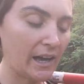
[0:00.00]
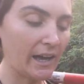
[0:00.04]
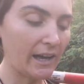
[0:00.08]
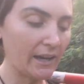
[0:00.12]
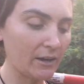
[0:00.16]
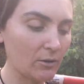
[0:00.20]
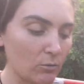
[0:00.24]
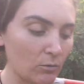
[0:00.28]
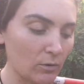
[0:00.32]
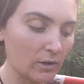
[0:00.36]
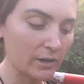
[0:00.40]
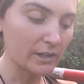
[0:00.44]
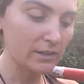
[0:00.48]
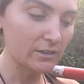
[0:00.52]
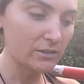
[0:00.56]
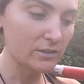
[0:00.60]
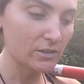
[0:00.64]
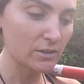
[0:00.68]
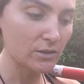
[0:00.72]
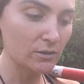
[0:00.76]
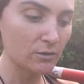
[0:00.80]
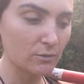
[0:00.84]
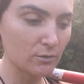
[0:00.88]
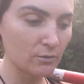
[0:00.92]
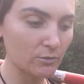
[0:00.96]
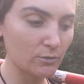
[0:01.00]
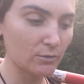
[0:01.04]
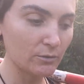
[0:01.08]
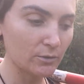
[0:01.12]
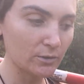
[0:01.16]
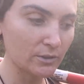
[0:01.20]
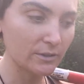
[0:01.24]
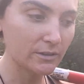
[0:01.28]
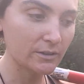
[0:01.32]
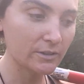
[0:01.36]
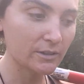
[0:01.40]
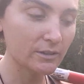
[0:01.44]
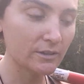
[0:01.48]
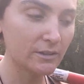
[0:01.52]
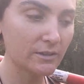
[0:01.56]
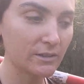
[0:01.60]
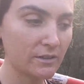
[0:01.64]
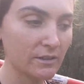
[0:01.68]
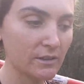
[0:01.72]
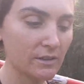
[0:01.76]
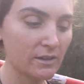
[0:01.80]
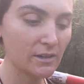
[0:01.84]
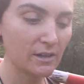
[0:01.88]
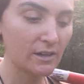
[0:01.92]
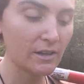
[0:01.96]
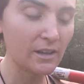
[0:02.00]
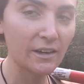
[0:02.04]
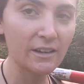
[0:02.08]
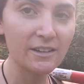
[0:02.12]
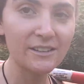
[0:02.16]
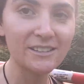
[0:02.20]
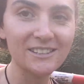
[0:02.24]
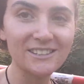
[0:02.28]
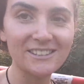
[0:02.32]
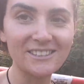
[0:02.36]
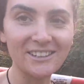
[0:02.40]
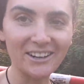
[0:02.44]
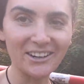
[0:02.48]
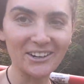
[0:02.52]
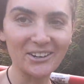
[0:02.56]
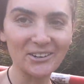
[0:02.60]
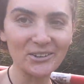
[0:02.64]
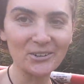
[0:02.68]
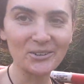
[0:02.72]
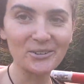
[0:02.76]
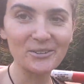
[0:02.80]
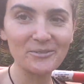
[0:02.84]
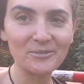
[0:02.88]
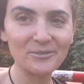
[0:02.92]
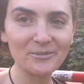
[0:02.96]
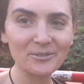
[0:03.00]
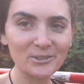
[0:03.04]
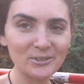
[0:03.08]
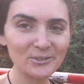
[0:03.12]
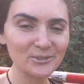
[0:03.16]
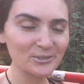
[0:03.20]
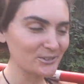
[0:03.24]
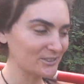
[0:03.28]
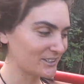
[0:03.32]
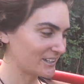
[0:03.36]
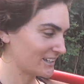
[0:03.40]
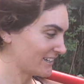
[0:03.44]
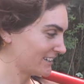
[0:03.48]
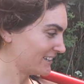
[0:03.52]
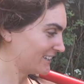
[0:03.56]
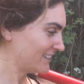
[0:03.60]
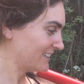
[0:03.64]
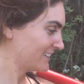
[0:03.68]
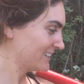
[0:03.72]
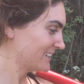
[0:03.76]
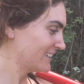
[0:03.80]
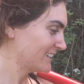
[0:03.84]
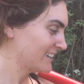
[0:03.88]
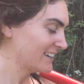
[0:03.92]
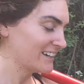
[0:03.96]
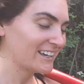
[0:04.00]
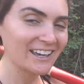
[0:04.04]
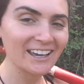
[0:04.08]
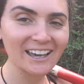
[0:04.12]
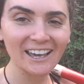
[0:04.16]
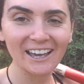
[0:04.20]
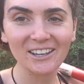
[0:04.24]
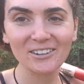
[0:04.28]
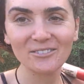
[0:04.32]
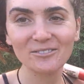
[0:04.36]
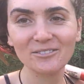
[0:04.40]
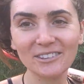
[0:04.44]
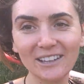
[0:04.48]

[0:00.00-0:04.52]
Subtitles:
I wanted to start growing food and